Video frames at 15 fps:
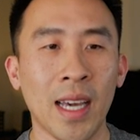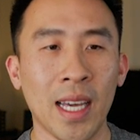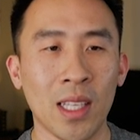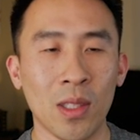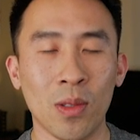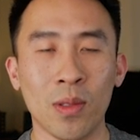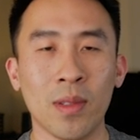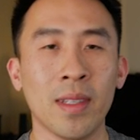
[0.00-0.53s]

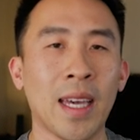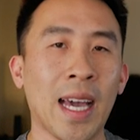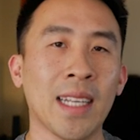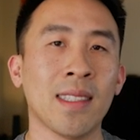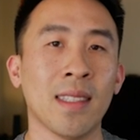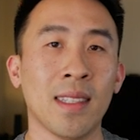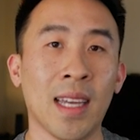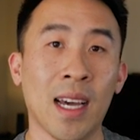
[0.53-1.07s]
and you
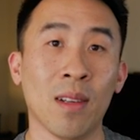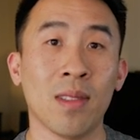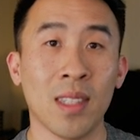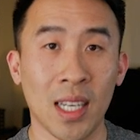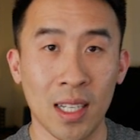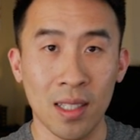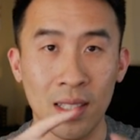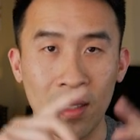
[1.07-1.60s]
exit
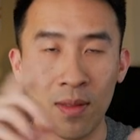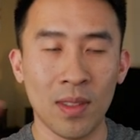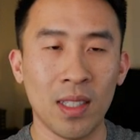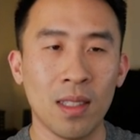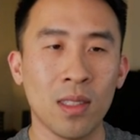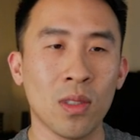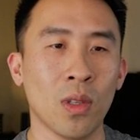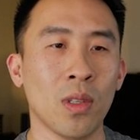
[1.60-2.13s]
outside of
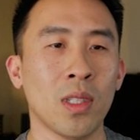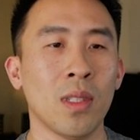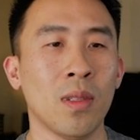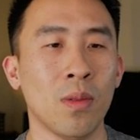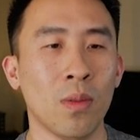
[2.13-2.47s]
the search